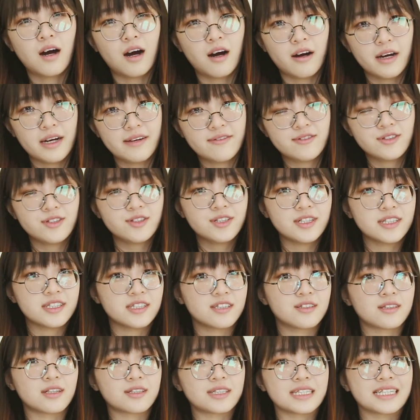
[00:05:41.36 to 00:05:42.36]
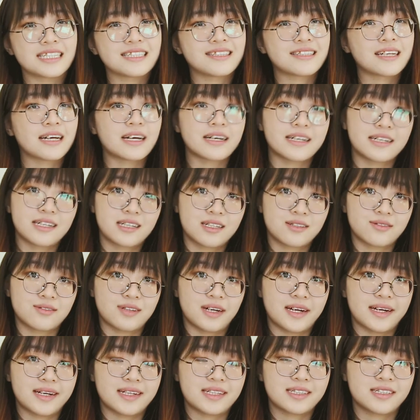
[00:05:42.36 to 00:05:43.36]
However, it's not entirely
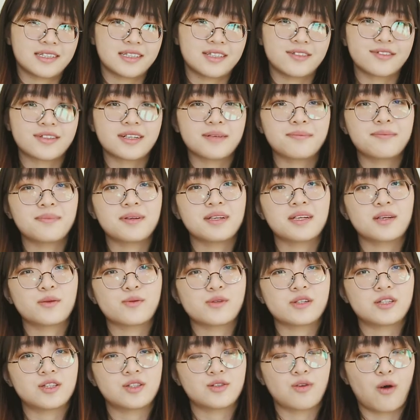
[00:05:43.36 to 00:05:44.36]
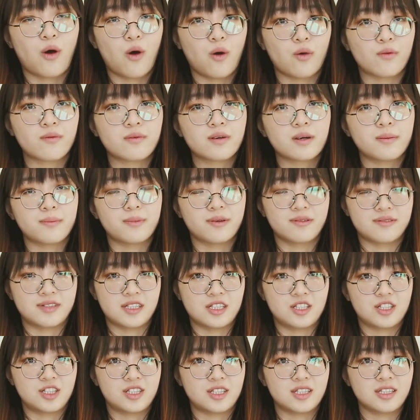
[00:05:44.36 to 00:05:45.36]
right. You can play with your own
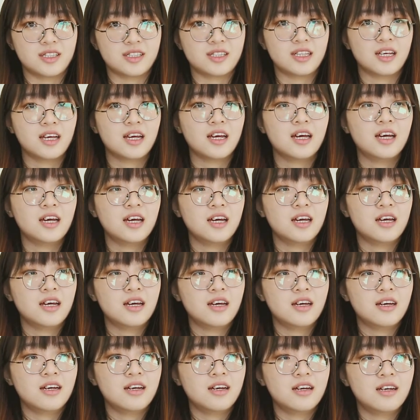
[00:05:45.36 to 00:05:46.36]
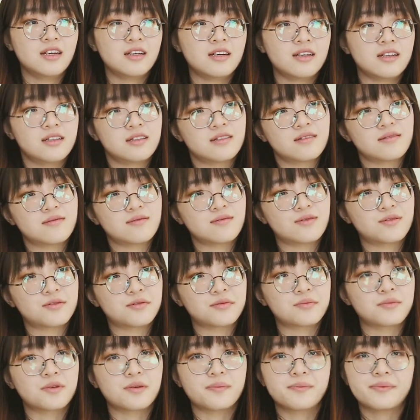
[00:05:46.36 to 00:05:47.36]
composition and
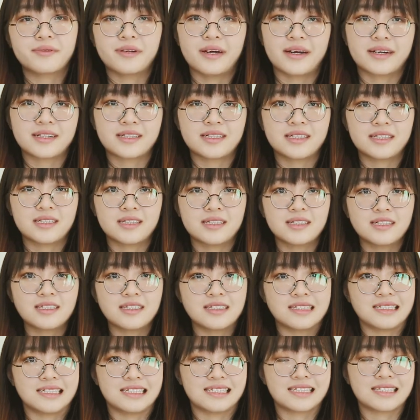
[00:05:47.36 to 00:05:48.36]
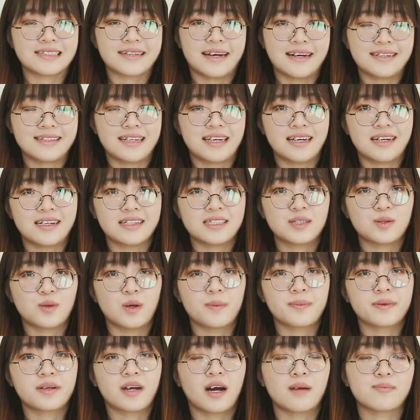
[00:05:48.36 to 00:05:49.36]
do more practice, these guidelines
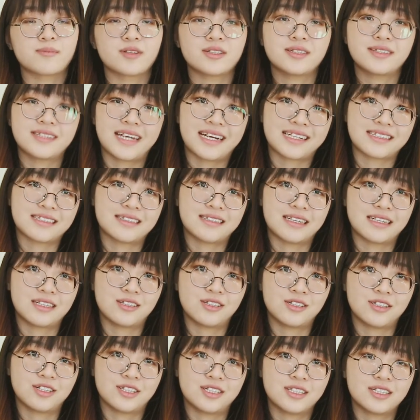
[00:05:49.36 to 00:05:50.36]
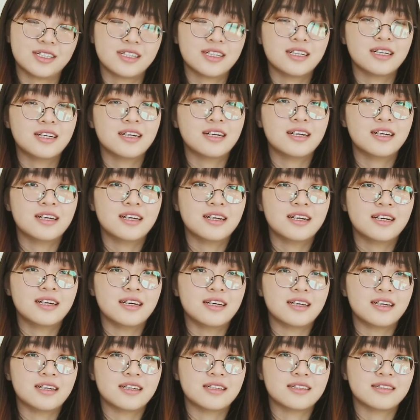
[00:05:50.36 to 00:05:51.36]
will become your second nature.
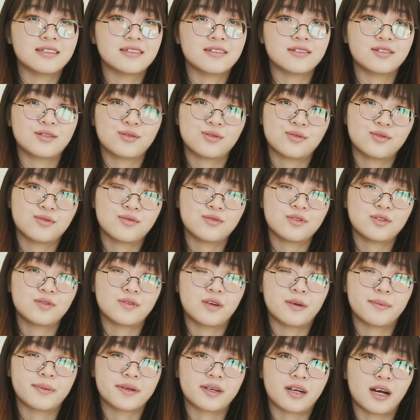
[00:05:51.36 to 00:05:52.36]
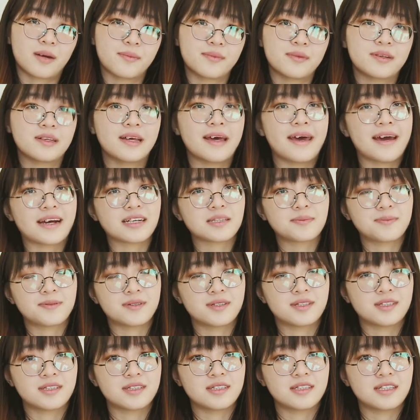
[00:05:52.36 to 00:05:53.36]
And soon you will become an
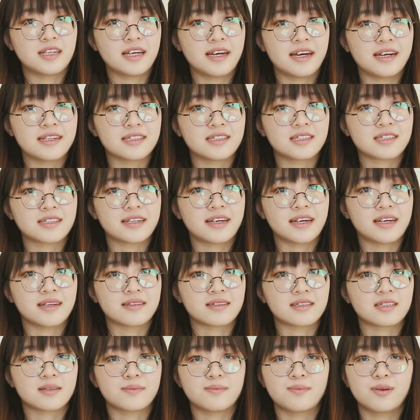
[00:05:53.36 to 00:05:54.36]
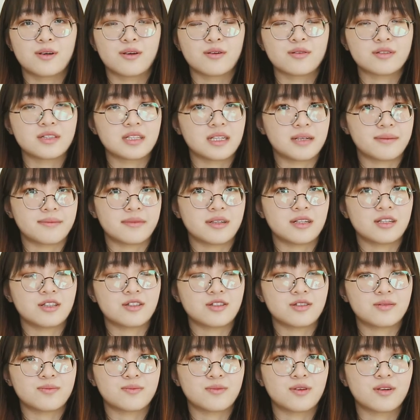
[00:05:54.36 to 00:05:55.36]
expert and can compose
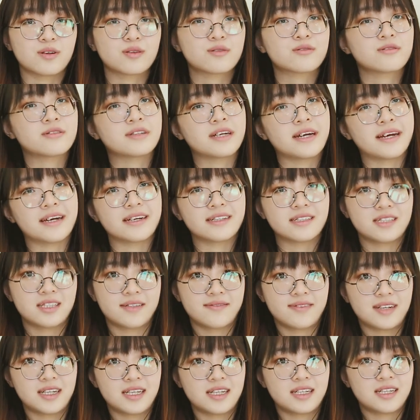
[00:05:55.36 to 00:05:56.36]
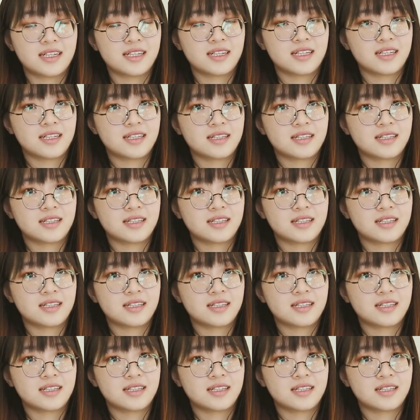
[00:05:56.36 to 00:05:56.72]
image more creatively.